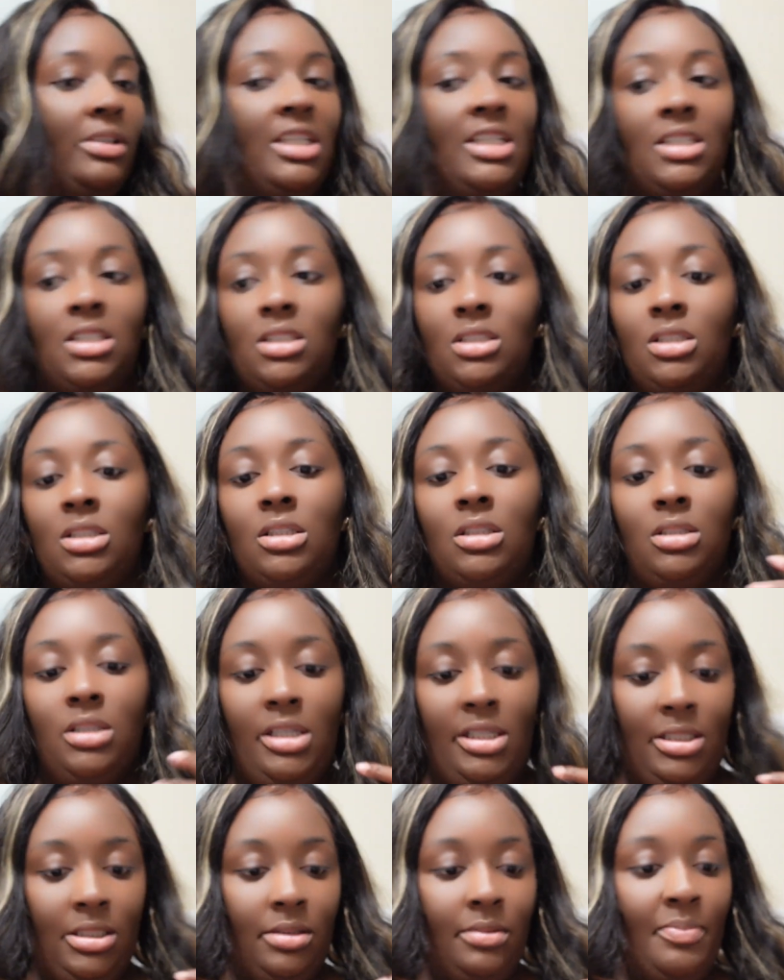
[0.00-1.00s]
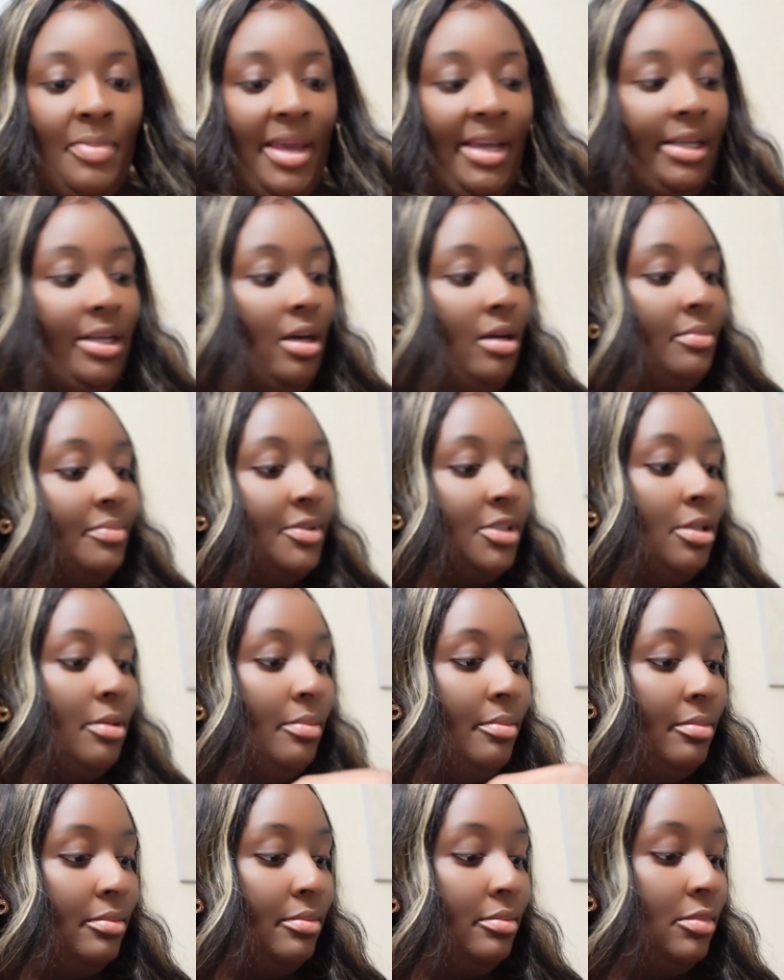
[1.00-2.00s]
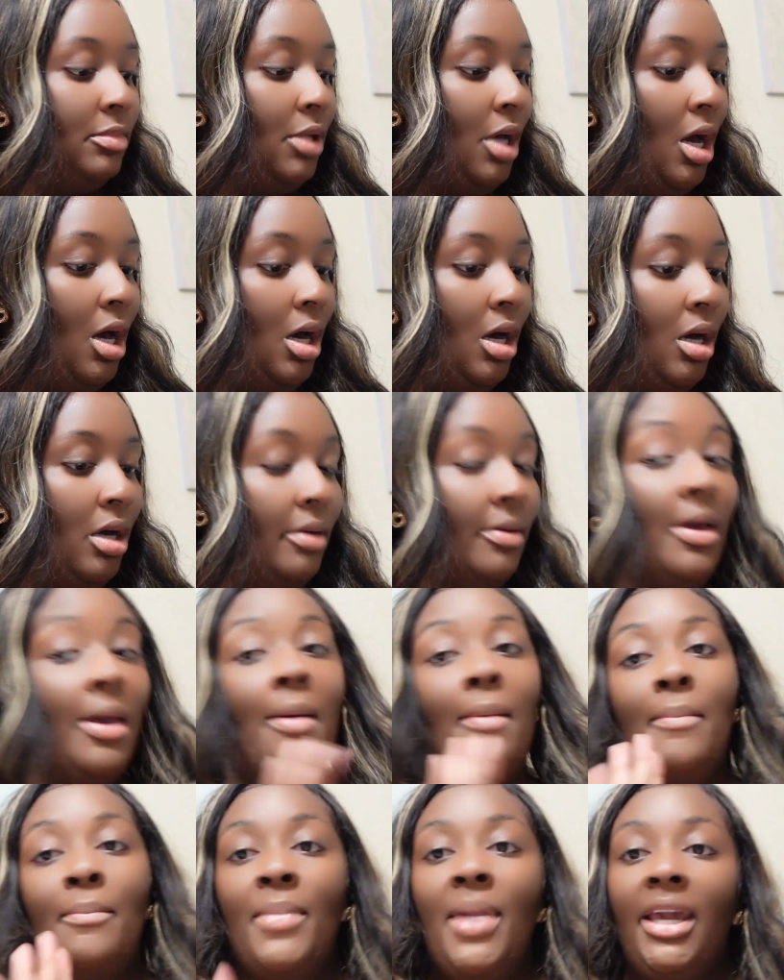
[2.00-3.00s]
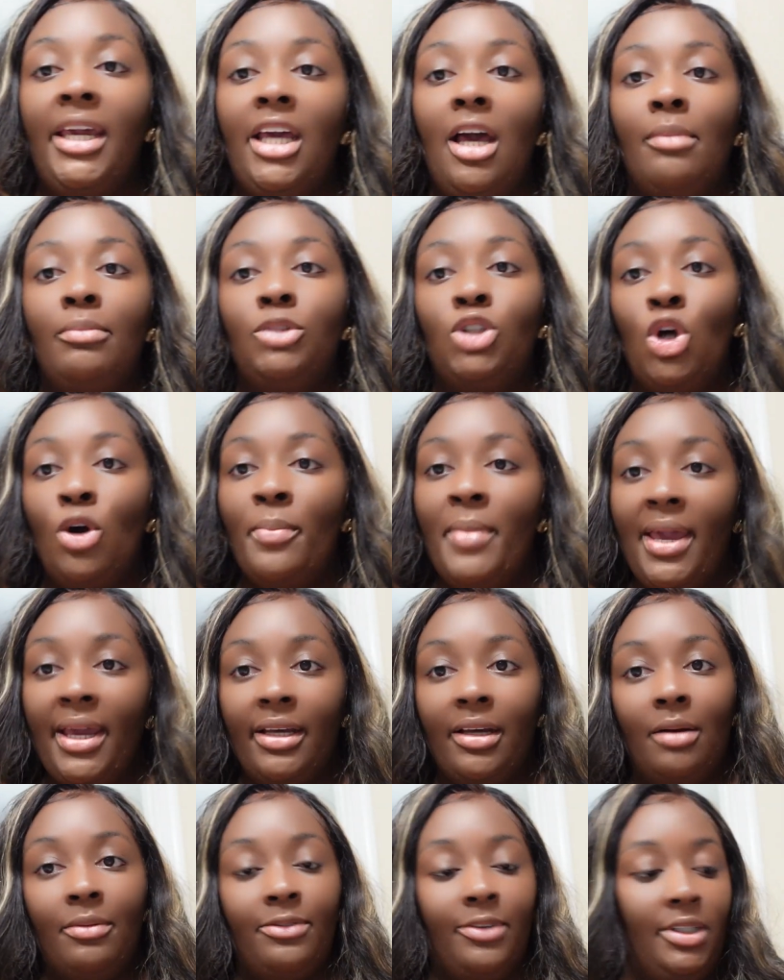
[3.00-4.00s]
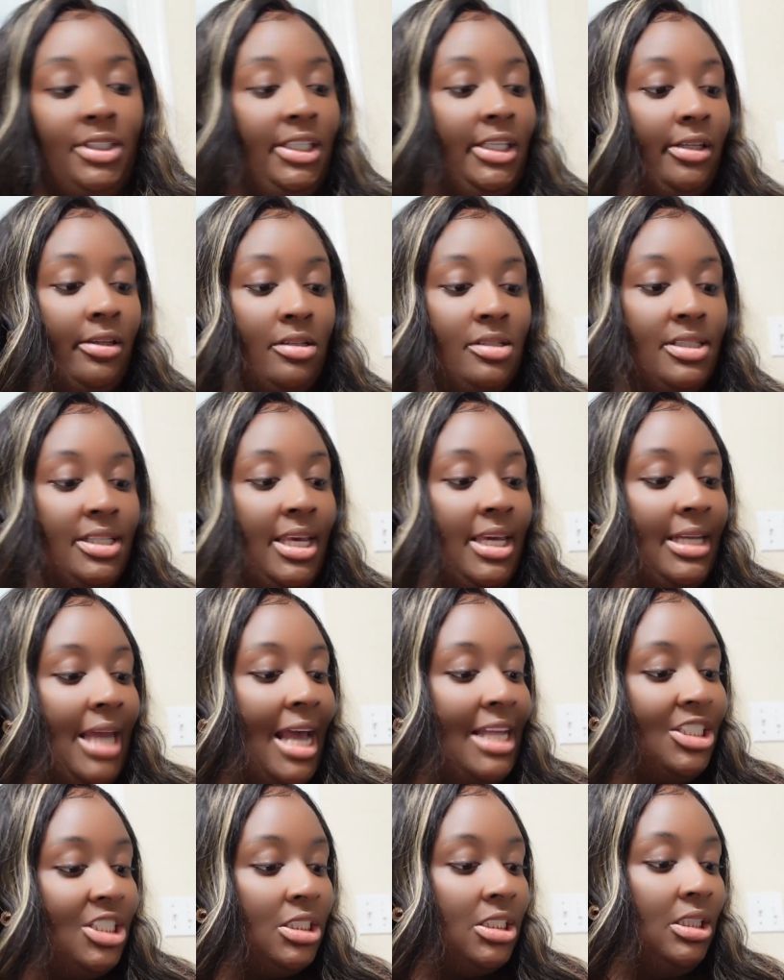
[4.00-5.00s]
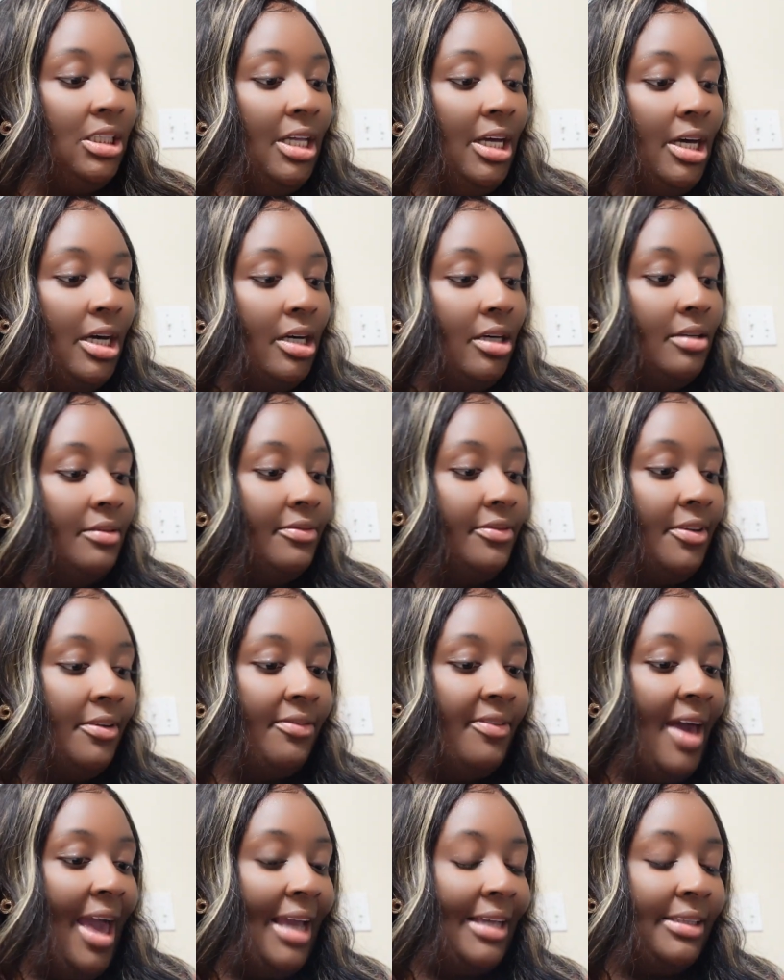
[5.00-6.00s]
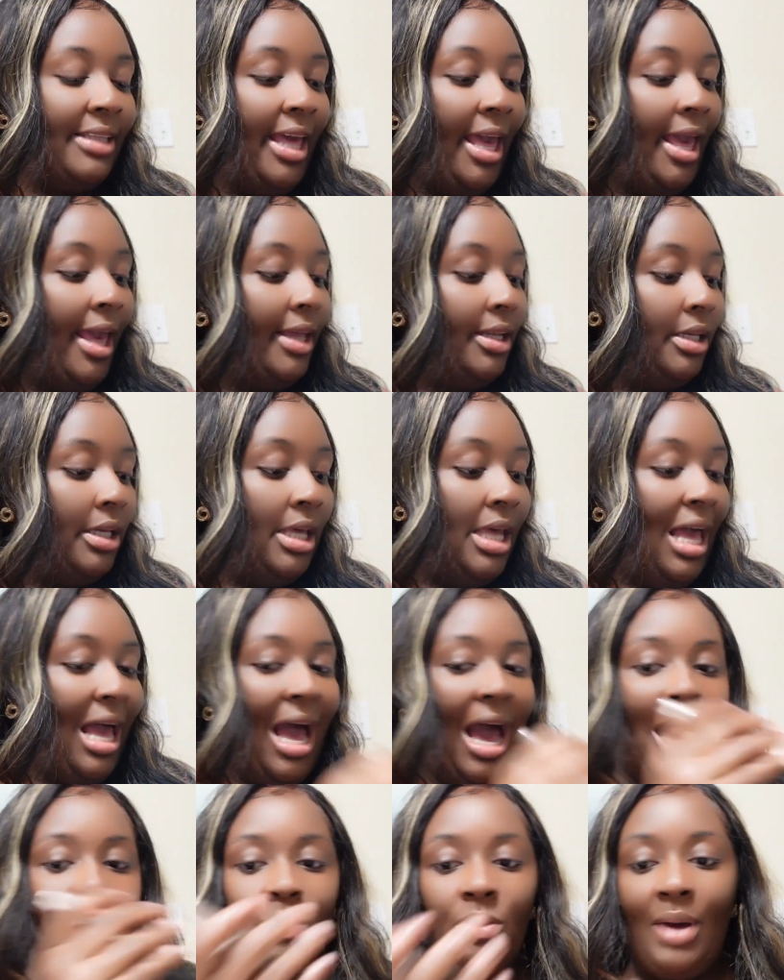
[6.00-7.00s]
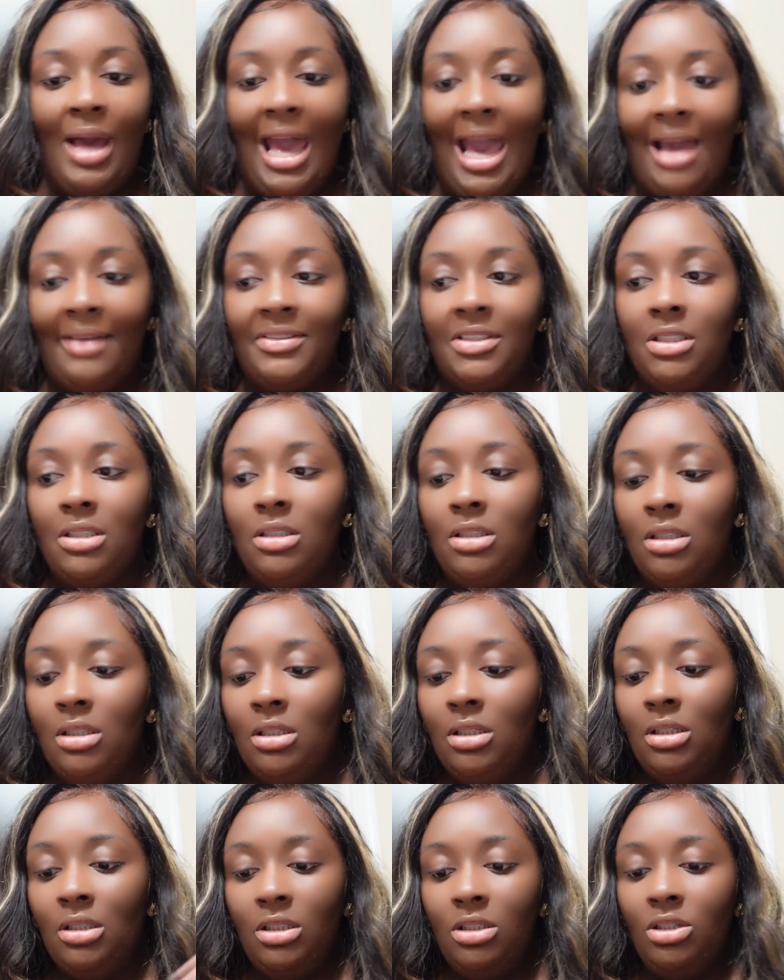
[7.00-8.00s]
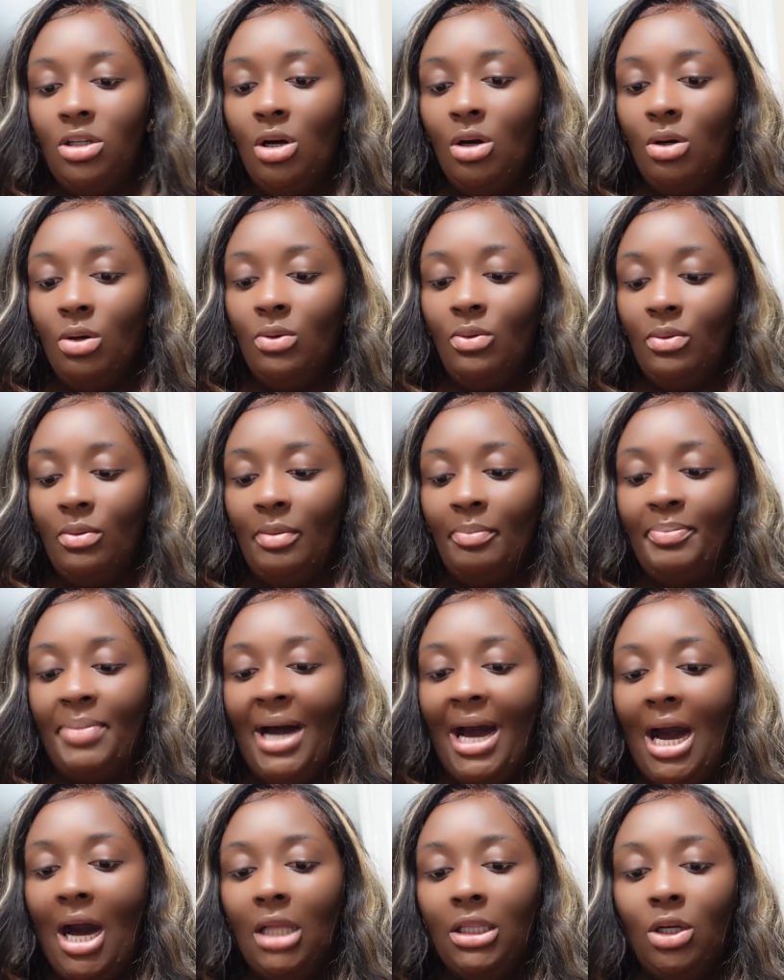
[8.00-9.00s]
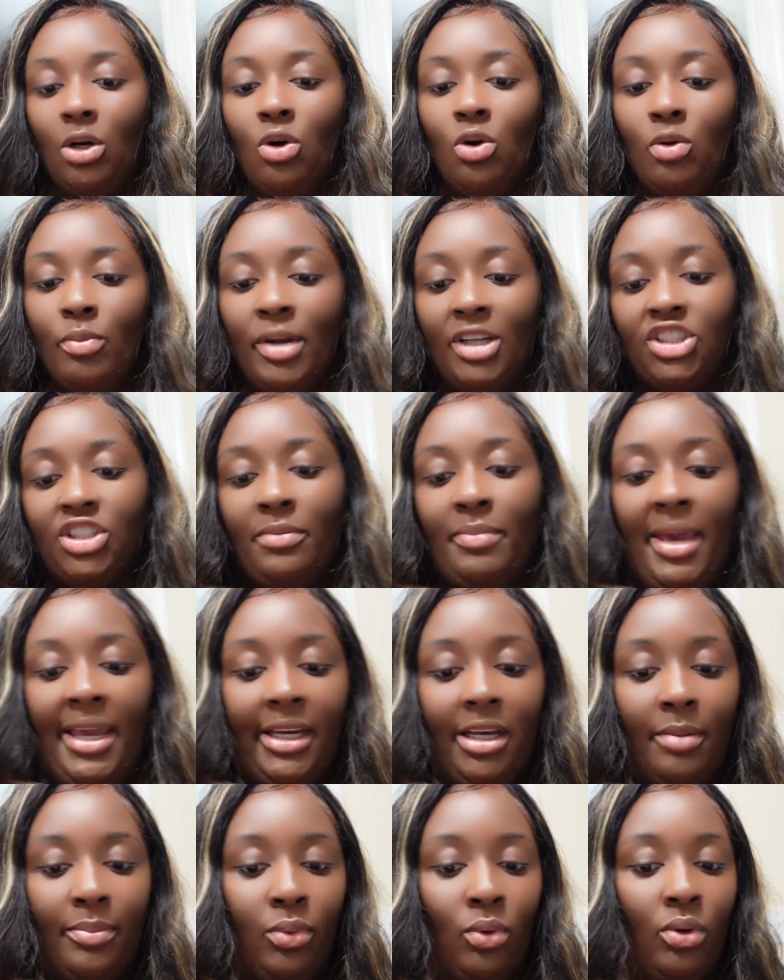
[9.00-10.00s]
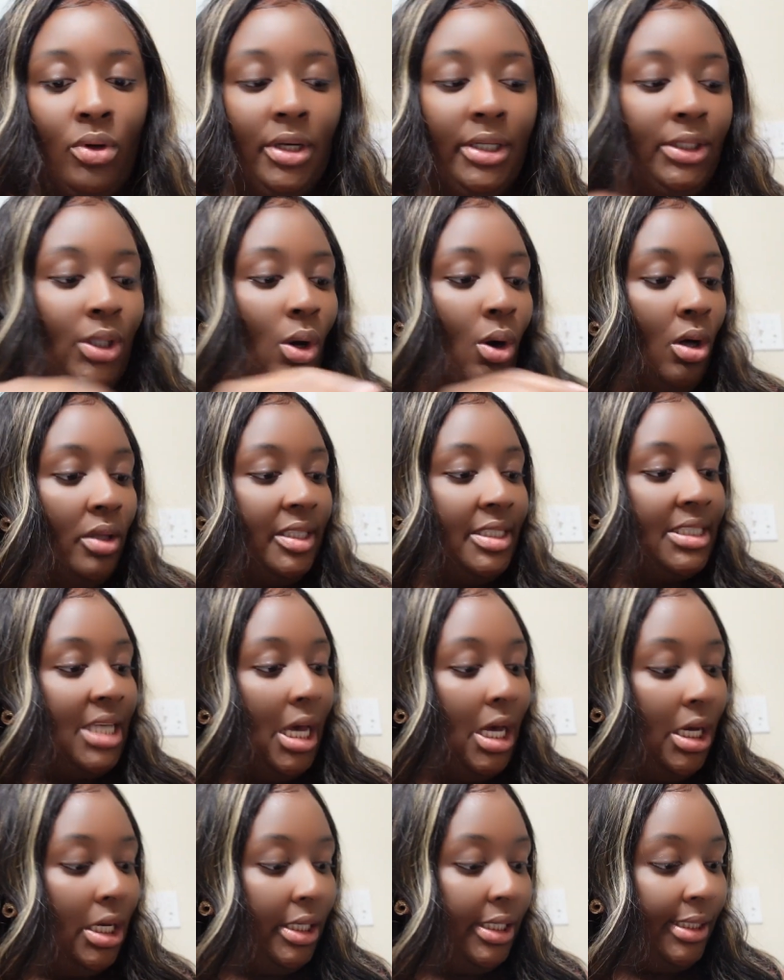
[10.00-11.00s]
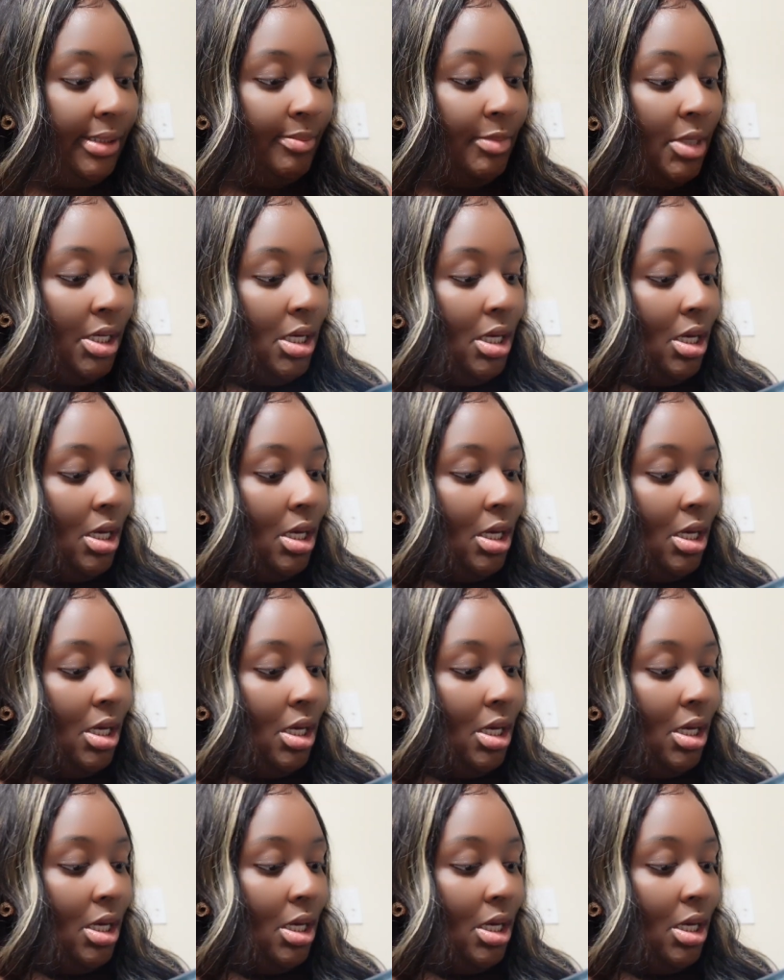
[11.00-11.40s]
this makeup to makeup, no makeup for years, and I just love the fact that I don't have to, you know, pile a whole bunch of makeup on all the time.